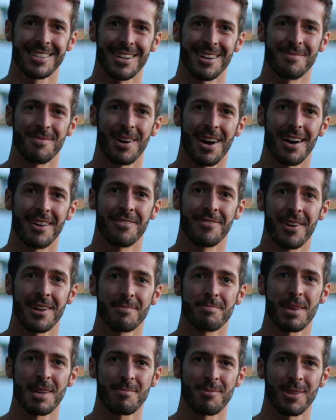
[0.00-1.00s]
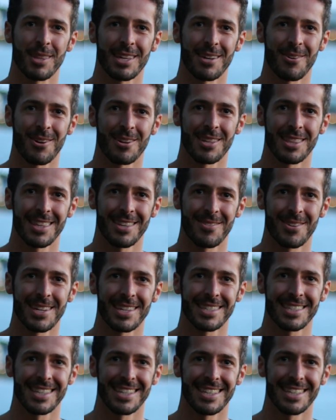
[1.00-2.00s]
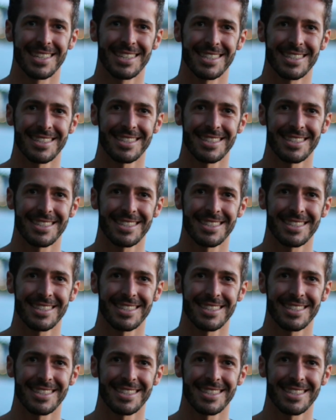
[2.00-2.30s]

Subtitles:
some fun people that were at the recent...